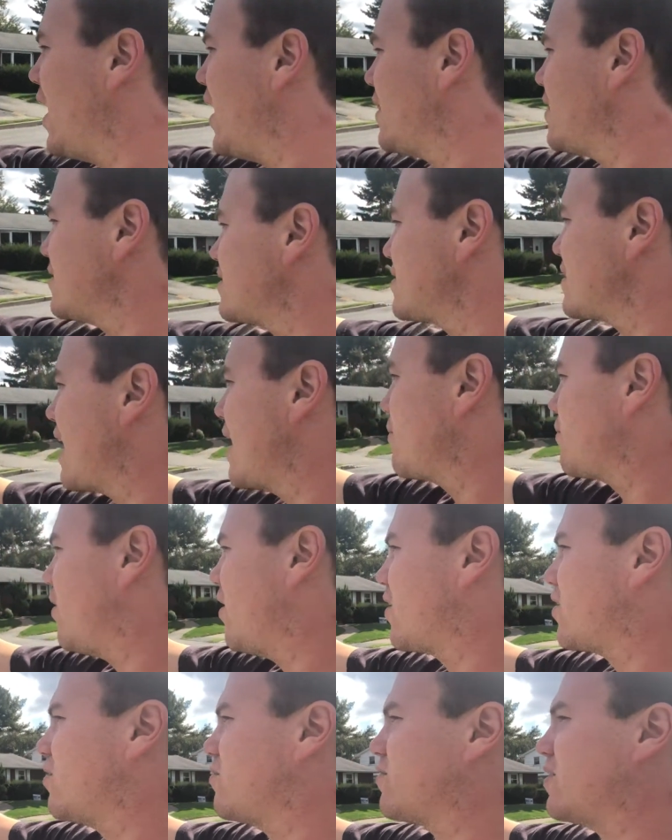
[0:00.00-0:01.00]
on the
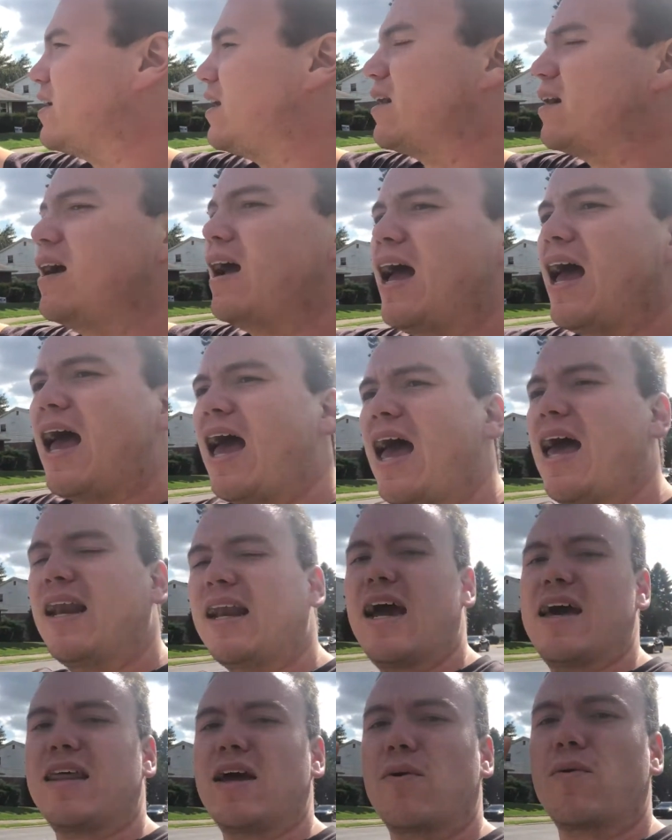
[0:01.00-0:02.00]
sidewalk over here.
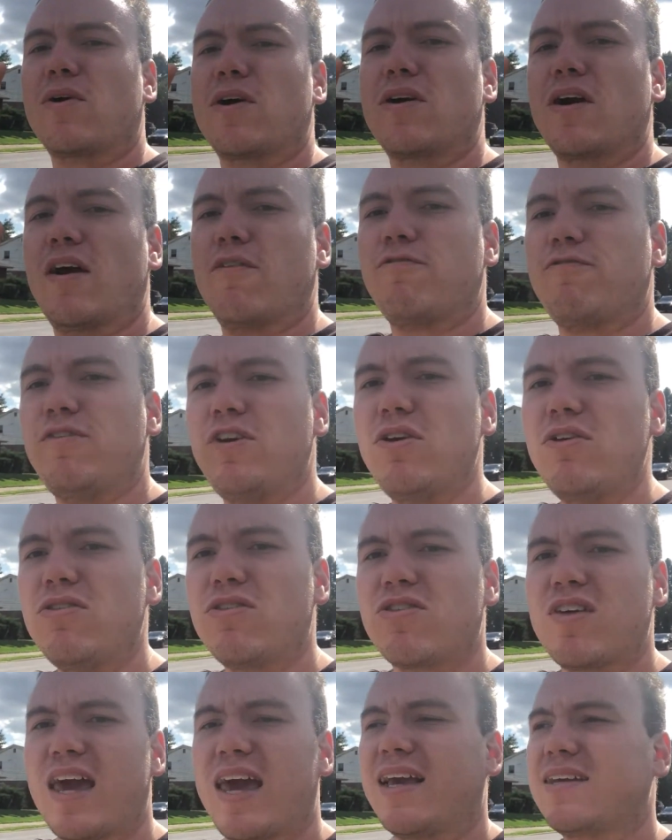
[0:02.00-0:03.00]
Now, there were a few
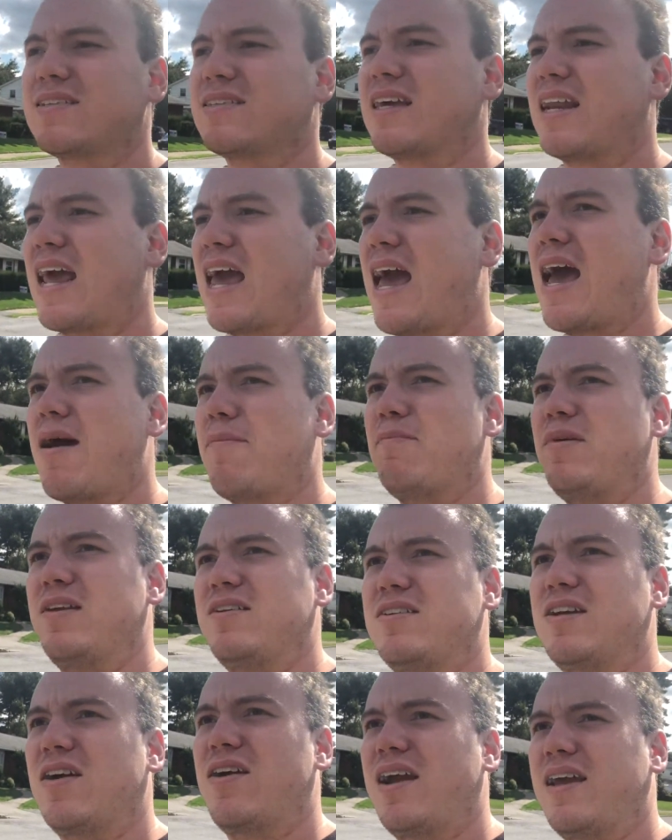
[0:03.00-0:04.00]
things that
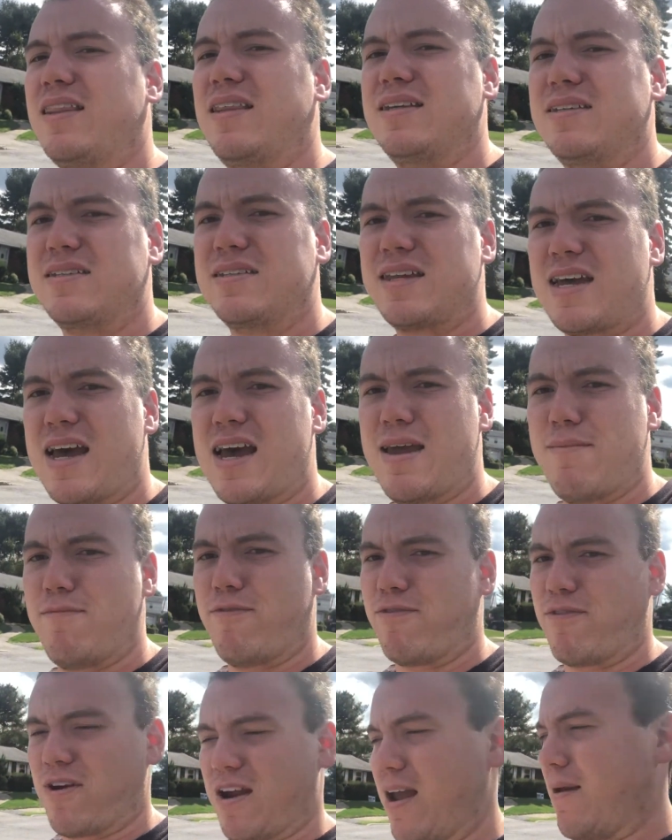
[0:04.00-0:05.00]
happened during this
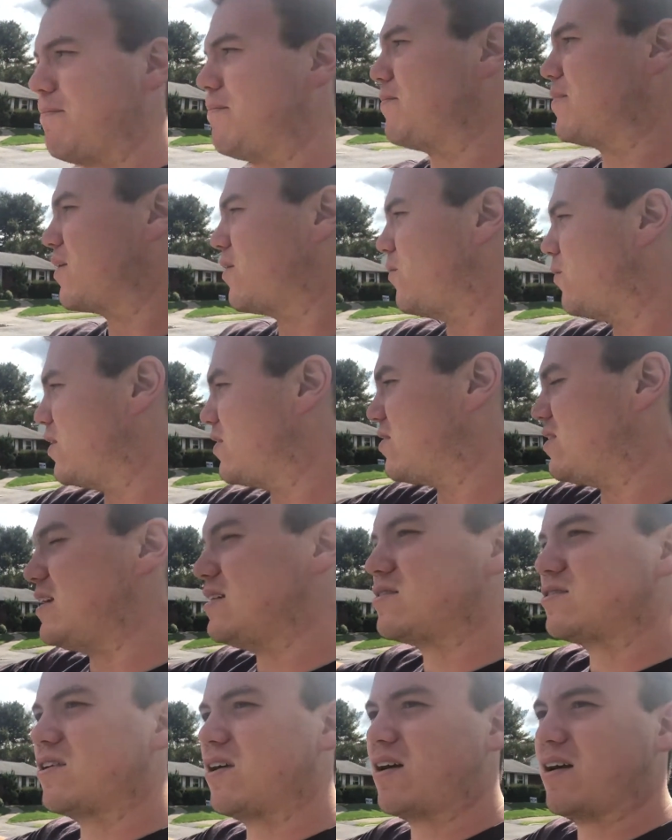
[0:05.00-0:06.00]
time frame with
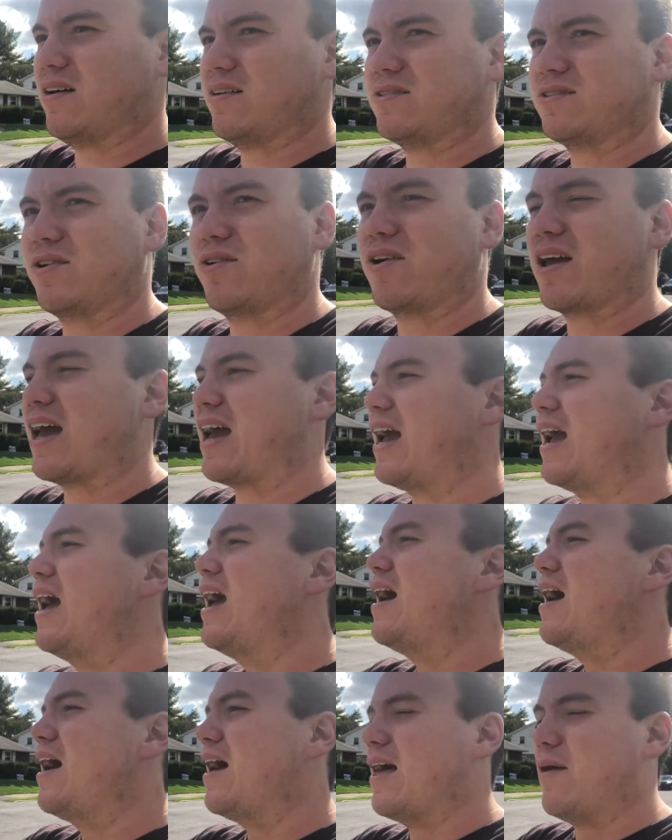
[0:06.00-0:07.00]
these girls, okay,
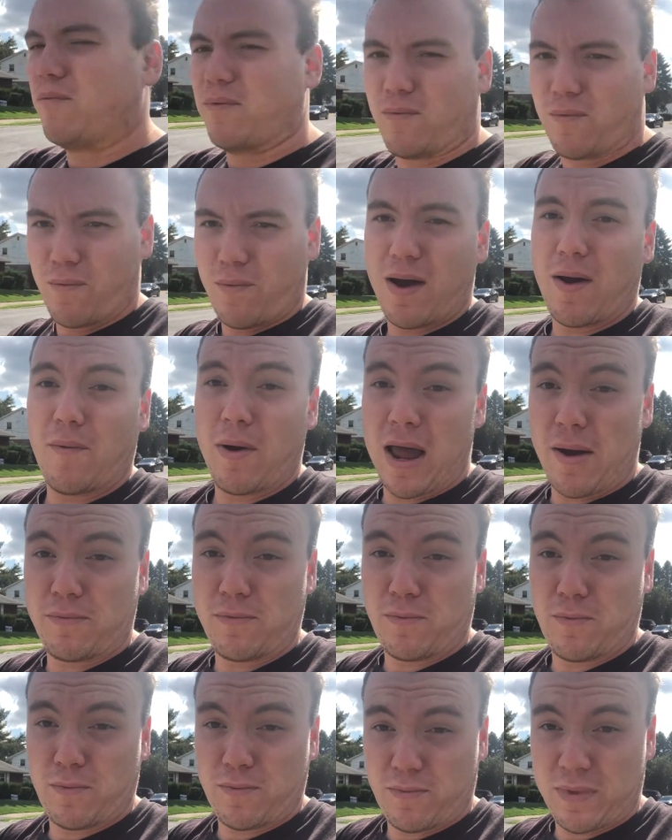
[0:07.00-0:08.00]

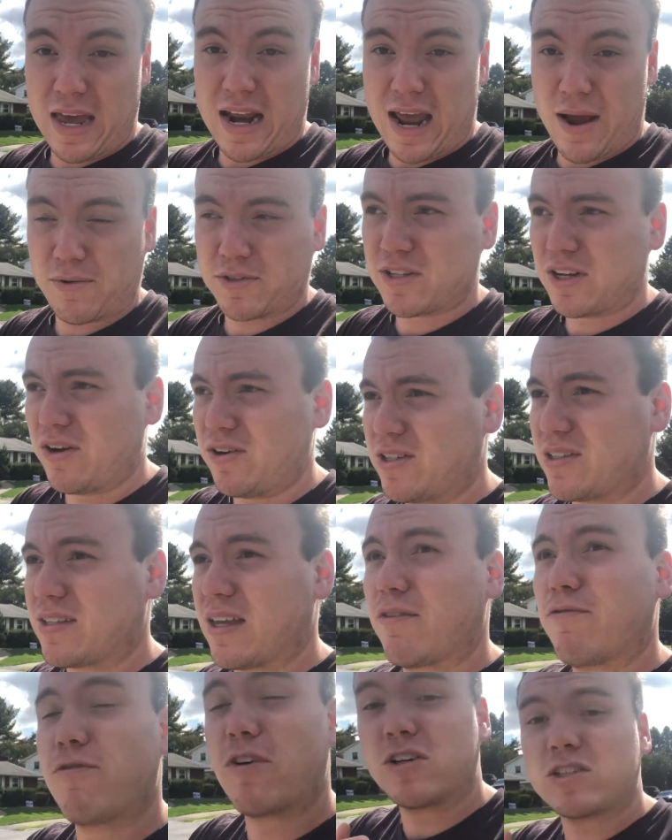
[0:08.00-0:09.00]
that I was
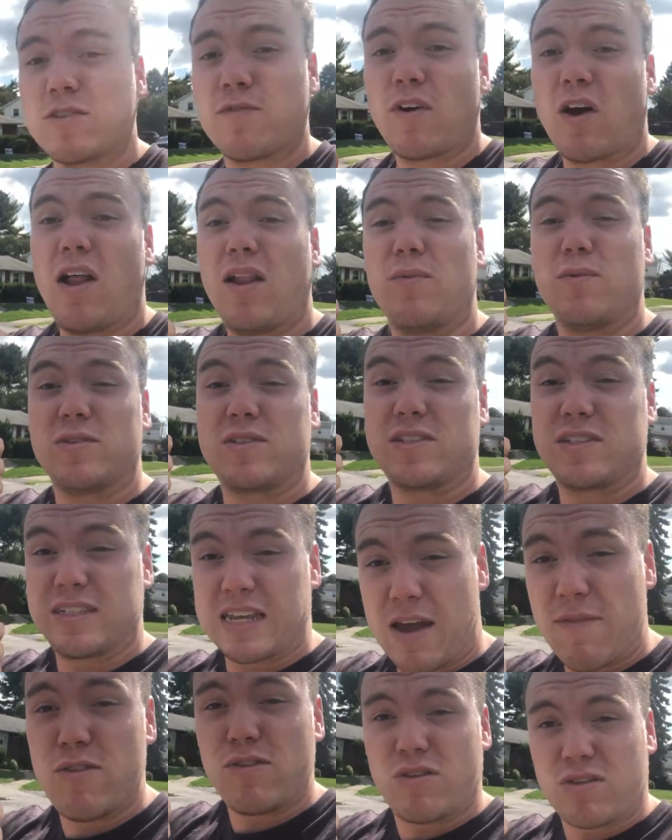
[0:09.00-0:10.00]
noticing. First of all, it was
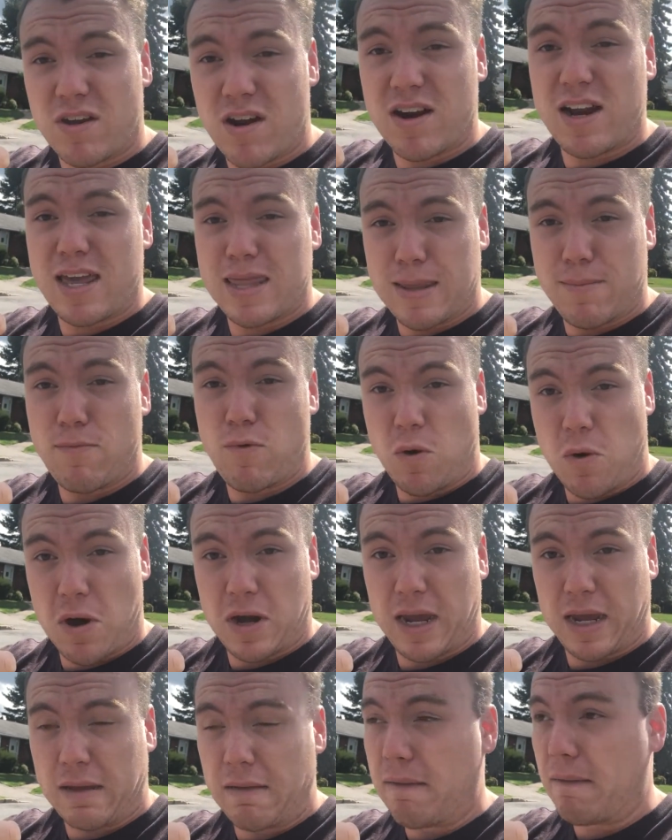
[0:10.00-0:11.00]
7.30 in the
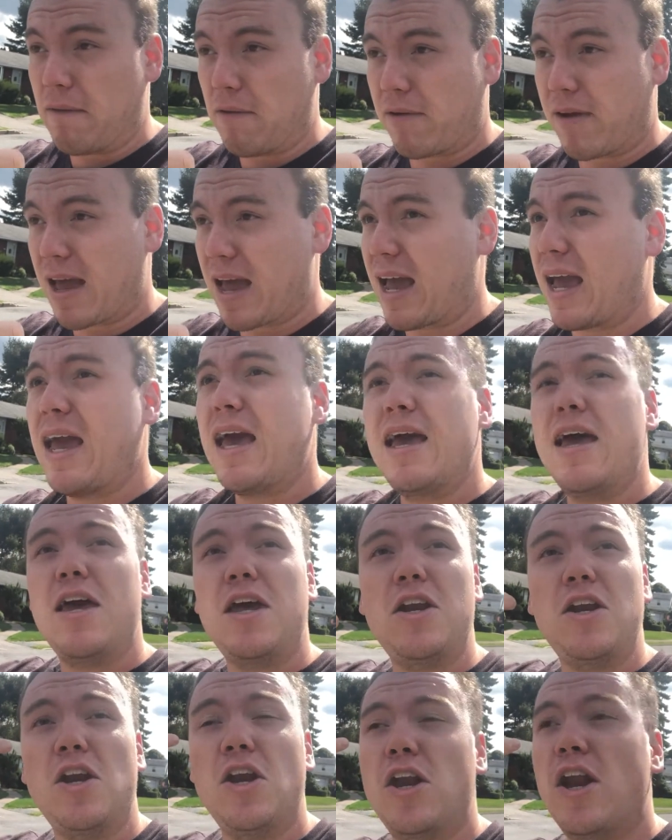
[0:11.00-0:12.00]
morning.
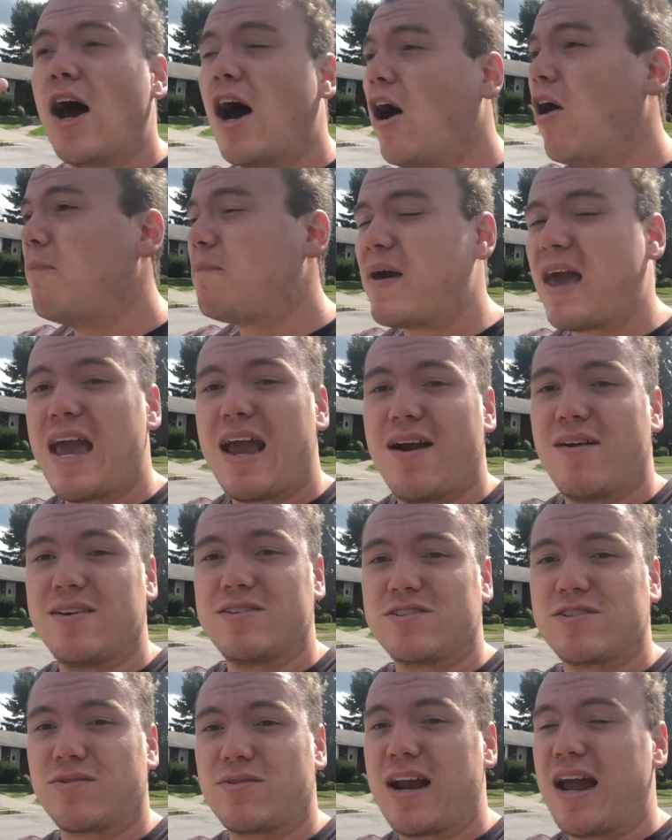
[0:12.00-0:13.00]
No
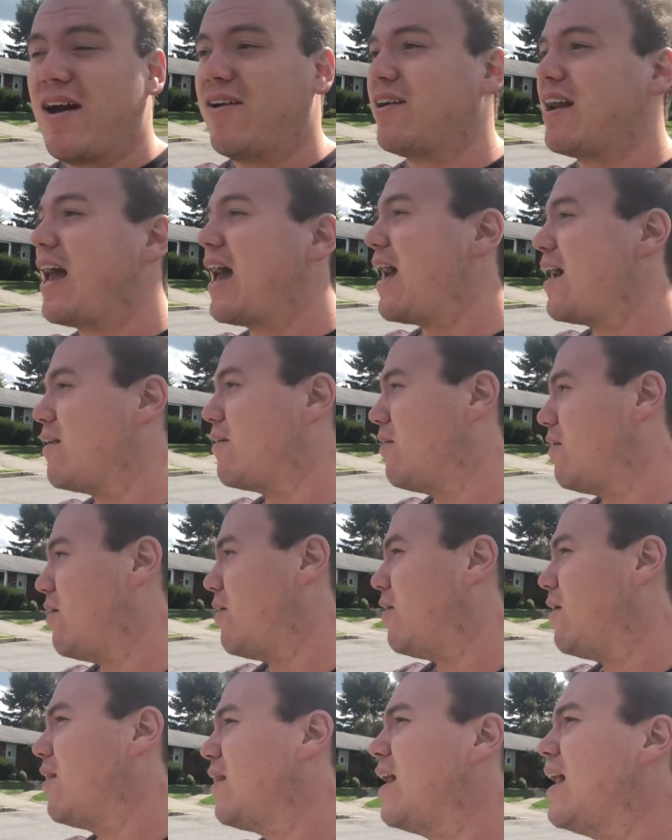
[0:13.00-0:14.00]
parents around at
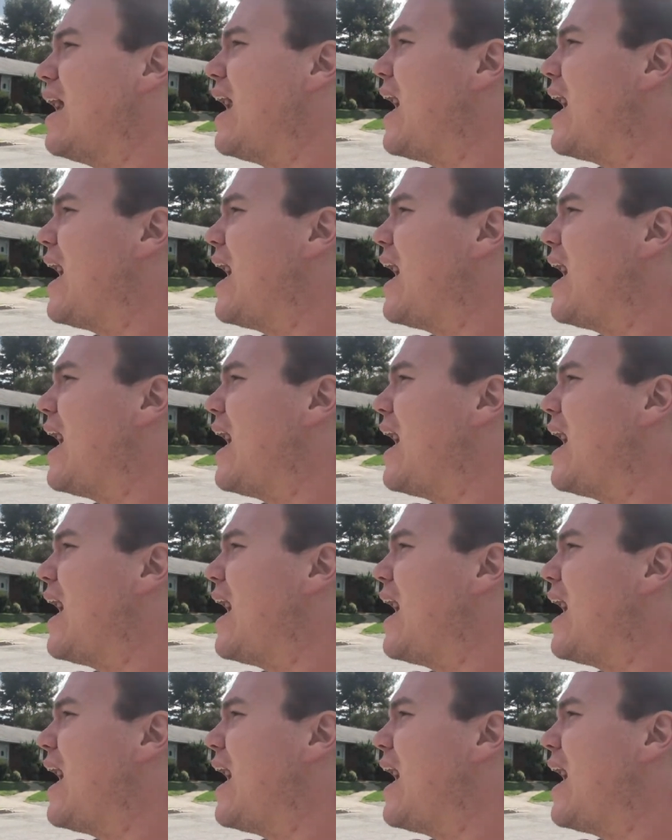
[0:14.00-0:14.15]
all,